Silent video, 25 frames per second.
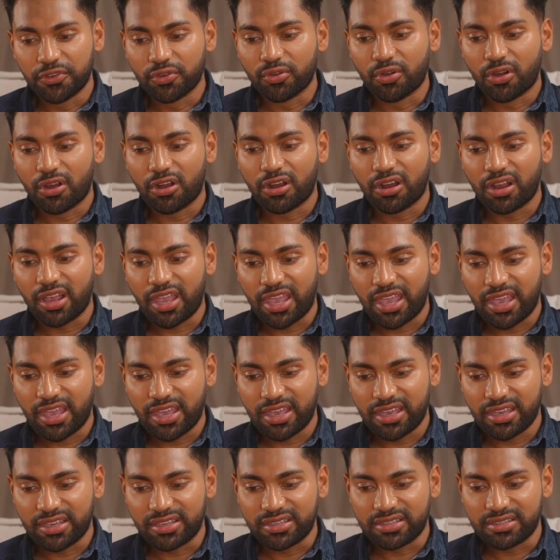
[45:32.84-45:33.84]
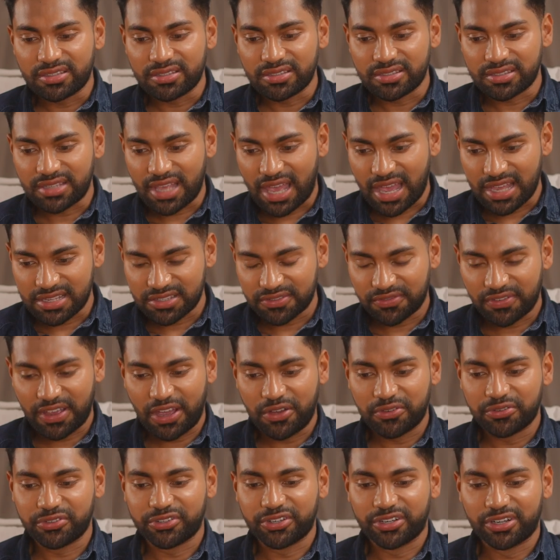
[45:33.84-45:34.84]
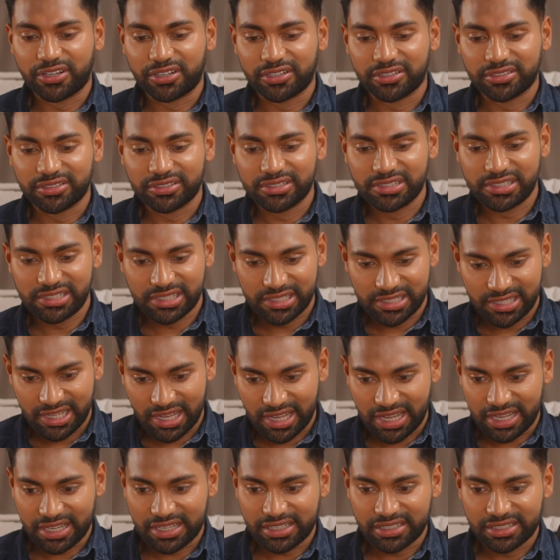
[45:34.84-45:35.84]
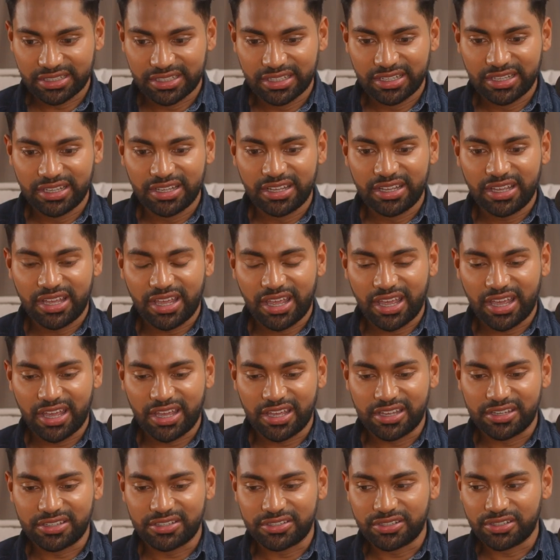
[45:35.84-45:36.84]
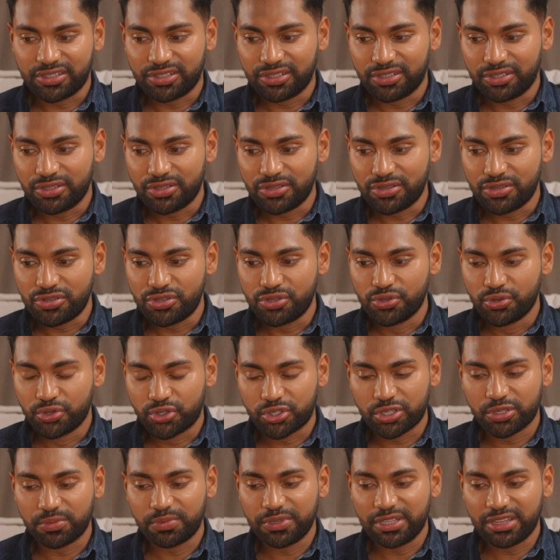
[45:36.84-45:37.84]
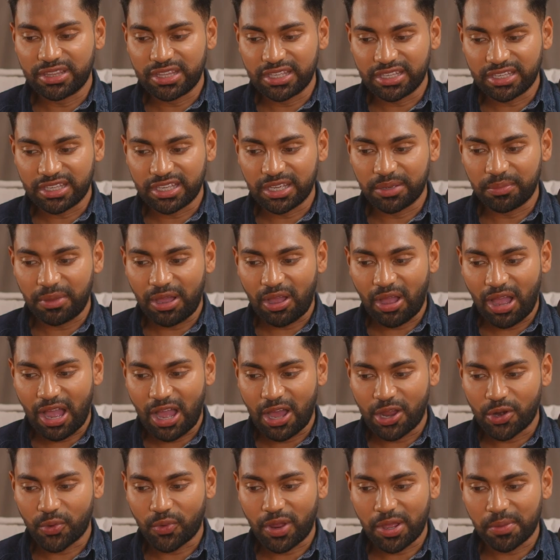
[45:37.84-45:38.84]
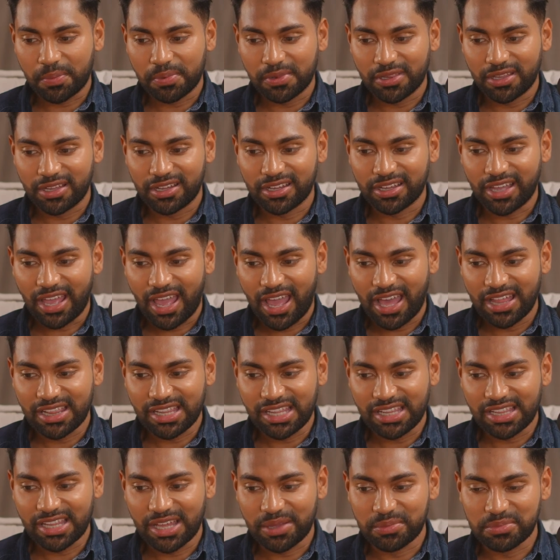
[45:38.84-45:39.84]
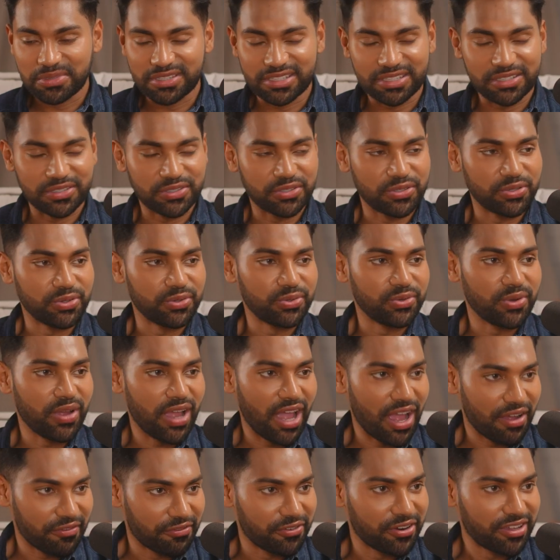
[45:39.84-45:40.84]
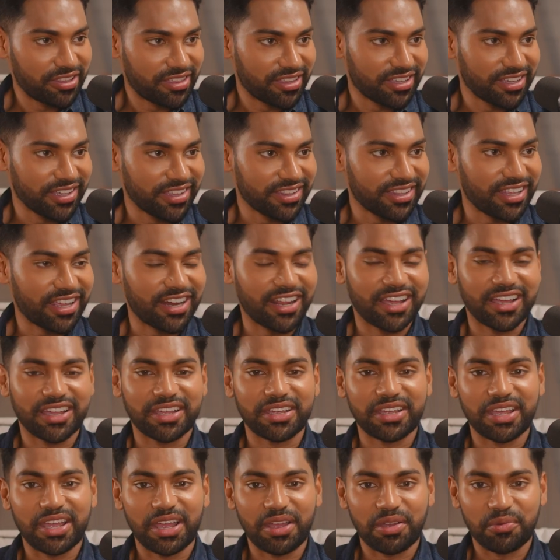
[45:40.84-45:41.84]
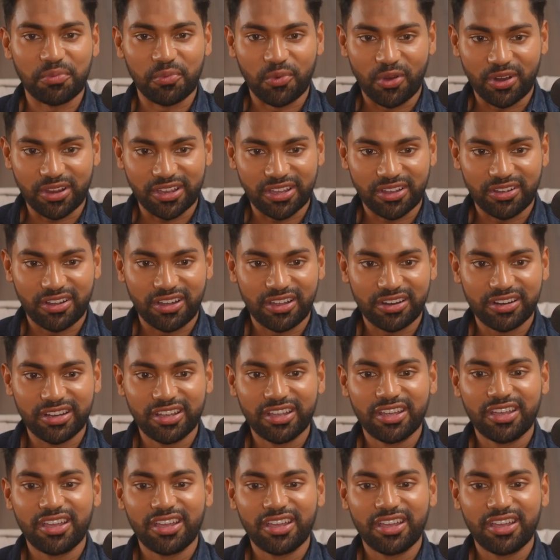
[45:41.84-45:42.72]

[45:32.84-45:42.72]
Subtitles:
you are a SaaS founder today, and you should be thinking about, how do I plug LLMs into everything that I am working on,